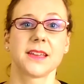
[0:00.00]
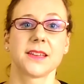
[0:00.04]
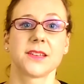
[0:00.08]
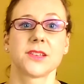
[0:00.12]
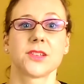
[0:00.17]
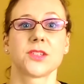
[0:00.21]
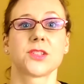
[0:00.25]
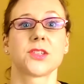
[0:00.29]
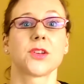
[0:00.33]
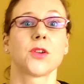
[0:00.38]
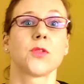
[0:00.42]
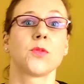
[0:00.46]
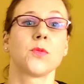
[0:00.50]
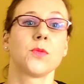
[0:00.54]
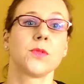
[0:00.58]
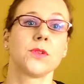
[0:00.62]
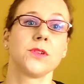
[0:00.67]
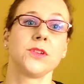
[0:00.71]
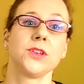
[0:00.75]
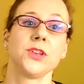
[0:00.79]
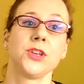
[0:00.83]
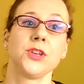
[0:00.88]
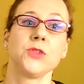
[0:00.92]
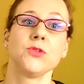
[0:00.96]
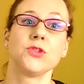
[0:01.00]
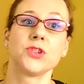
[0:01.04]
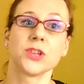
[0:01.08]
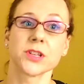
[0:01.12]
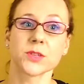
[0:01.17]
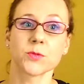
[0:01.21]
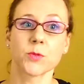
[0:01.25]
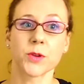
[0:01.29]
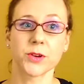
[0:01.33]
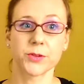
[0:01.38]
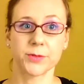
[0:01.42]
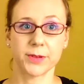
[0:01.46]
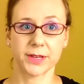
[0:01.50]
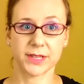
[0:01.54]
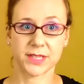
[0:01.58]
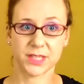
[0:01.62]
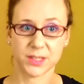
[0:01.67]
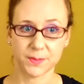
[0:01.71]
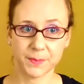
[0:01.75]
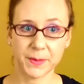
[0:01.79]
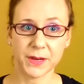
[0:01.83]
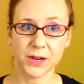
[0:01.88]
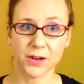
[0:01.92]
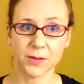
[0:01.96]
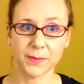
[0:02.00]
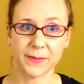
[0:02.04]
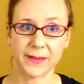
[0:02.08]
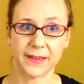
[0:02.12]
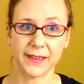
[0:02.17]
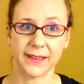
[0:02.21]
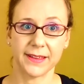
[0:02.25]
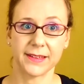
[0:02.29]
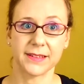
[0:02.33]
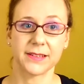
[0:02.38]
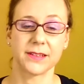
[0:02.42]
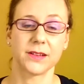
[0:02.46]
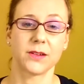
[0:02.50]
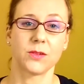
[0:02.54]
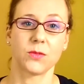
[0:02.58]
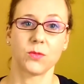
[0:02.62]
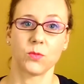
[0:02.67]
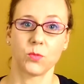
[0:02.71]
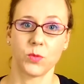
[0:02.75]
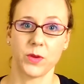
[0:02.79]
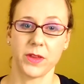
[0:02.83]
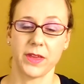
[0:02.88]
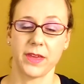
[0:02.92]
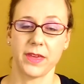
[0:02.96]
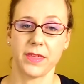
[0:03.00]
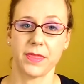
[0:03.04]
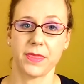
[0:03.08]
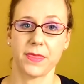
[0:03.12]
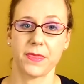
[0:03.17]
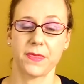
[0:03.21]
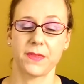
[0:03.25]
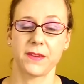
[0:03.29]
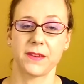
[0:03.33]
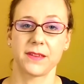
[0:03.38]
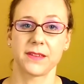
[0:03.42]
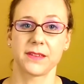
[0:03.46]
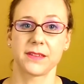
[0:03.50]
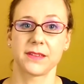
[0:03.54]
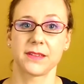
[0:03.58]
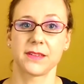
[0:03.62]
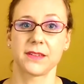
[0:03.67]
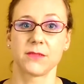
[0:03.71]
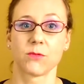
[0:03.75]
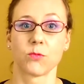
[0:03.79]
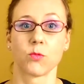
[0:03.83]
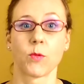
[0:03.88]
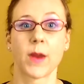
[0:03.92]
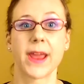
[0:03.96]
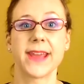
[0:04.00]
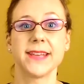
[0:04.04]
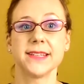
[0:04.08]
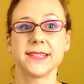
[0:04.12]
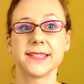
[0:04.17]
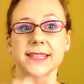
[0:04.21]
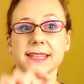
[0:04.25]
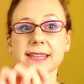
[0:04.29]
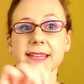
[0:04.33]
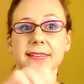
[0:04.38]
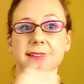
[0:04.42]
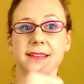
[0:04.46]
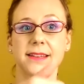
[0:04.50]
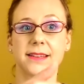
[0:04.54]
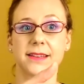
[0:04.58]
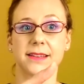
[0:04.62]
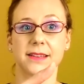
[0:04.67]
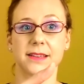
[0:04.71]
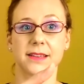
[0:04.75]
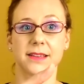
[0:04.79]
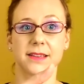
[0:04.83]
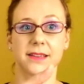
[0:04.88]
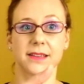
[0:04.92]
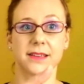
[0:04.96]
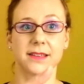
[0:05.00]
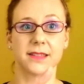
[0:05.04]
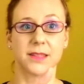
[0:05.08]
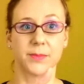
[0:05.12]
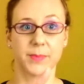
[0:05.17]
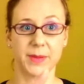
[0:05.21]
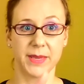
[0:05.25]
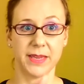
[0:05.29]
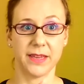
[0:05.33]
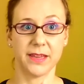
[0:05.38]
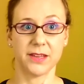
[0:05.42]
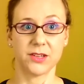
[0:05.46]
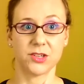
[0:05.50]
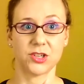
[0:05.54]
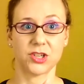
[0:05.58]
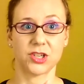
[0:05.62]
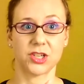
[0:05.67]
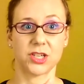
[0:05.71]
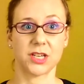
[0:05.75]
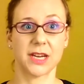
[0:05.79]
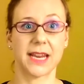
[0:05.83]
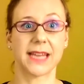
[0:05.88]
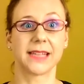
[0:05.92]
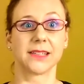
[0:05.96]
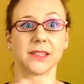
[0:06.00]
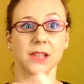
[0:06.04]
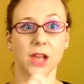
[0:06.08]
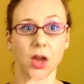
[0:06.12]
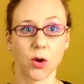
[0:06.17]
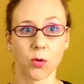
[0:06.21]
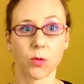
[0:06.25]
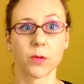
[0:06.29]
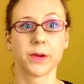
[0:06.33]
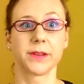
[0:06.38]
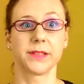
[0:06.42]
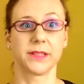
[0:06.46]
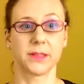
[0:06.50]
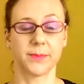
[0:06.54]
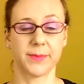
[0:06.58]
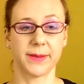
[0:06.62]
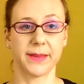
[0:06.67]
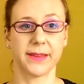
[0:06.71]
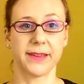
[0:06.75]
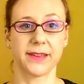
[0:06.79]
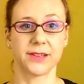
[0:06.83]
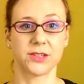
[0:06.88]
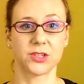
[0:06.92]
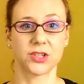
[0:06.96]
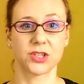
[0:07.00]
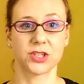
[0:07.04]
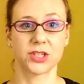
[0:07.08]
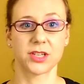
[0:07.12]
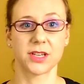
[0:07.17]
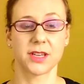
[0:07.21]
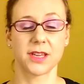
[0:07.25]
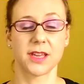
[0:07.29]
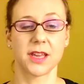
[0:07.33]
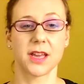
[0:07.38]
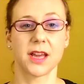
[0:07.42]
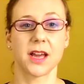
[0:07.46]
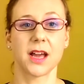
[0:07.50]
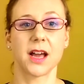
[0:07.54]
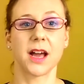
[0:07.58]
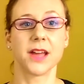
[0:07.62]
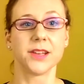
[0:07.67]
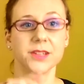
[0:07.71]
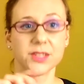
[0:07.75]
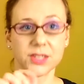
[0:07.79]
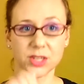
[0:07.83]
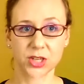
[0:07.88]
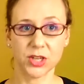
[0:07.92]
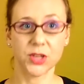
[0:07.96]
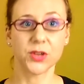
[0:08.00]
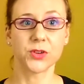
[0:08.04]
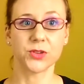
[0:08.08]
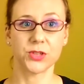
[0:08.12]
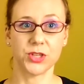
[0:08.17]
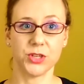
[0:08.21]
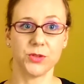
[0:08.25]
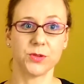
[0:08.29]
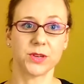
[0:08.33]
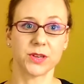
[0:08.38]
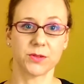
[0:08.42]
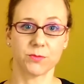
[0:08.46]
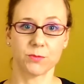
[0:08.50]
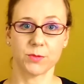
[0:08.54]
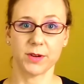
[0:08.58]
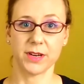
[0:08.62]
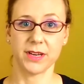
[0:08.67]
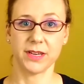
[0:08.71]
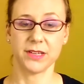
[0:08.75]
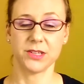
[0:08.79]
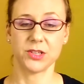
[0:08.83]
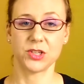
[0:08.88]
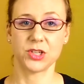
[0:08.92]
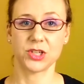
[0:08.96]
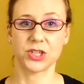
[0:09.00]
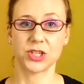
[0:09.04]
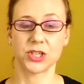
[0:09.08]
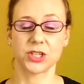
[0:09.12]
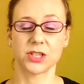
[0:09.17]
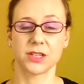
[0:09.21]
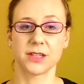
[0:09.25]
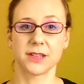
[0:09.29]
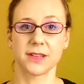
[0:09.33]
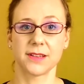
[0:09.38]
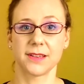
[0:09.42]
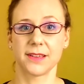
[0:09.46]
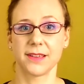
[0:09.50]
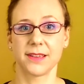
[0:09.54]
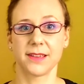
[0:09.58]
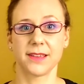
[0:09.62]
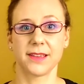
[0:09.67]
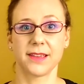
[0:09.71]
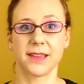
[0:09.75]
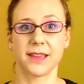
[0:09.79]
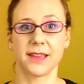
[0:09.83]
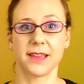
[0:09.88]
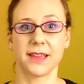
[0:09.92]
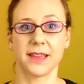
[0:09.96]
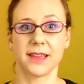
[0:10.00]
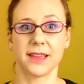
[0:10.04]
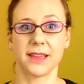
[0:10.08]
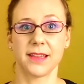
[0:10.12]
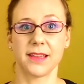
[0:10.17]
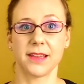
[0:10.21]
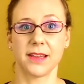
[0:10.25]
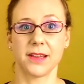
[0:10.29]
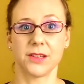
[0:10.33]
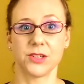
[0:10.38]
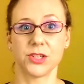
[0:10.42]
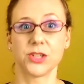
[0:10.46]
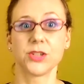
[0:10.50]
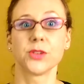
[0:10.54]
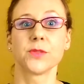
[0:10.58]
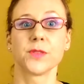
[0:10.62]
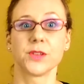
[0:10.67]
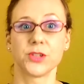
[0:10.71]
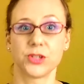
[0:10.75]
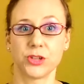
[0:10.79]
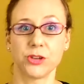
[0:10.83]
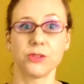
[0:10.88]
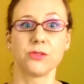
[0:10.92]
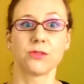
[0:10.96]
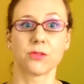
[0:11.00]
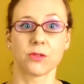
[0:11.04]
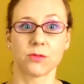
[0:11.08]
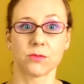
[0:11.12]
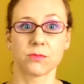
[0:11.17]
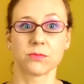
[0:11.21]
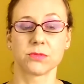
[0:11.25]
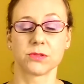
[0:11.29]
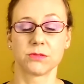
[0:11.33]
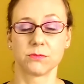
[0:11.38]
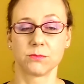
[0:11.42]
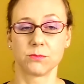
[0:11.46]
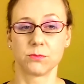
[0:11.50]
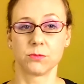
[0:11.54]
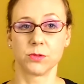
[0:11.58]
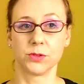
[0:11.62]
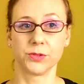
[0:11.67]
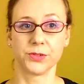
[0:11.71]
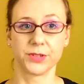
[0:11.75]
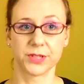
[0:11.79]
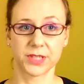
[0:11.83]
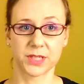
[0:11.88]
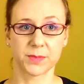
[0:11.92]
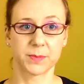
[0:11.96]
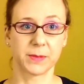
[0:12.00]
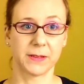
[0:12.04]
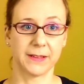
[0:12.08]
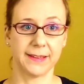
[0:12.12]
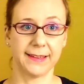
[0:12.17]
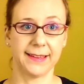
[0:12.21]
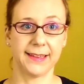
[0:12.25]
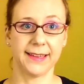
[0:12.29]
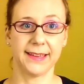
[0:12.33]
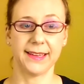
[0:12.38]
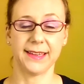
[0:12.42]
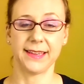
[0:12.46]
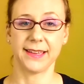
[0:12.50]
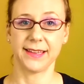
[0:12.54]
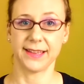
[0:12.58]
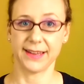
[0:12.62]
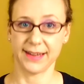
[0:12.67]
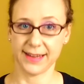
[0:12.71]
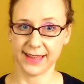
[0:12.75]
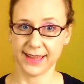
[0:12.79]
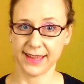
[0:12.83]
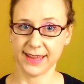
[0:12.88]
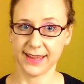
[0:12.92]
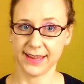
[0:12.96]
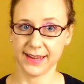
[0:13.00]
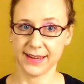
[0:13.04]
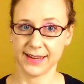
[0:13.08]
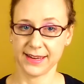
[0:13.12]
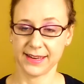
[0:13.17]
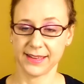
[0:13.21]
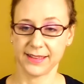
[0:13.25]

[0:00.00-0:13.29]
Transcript: So you just want to experiment with raising the pitch and lowering the pitch until you can reach, until the tuner will display an A.